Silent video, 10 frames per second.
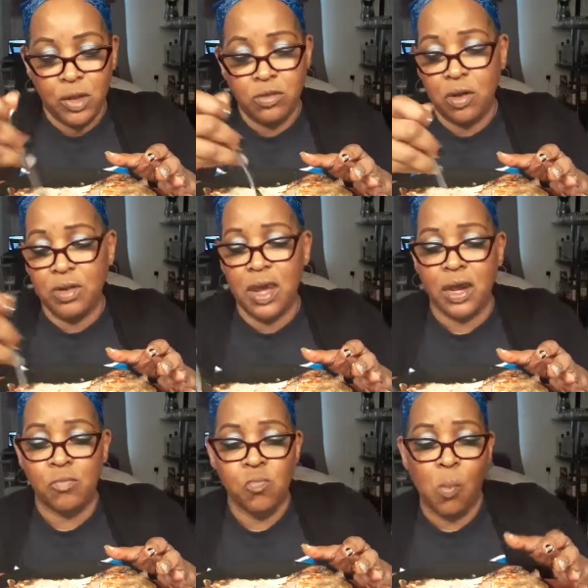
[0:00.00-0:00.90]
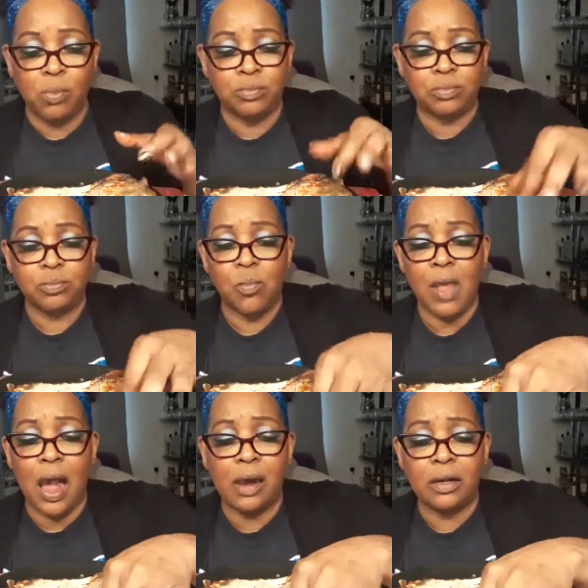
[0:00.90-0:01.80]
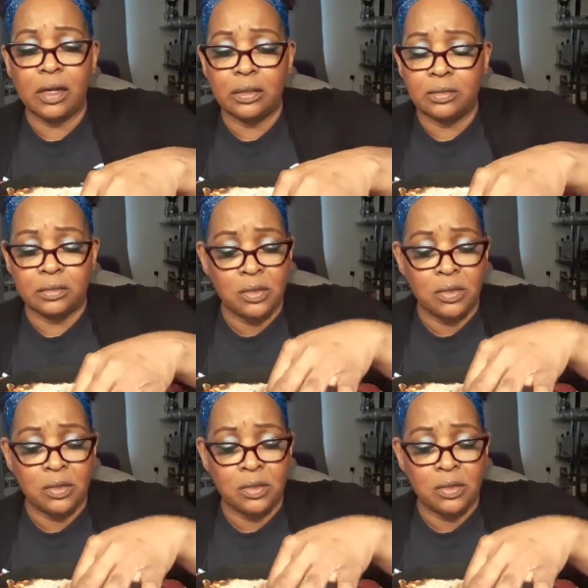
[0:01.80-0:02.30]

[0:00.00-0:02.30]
So yeah, I uh,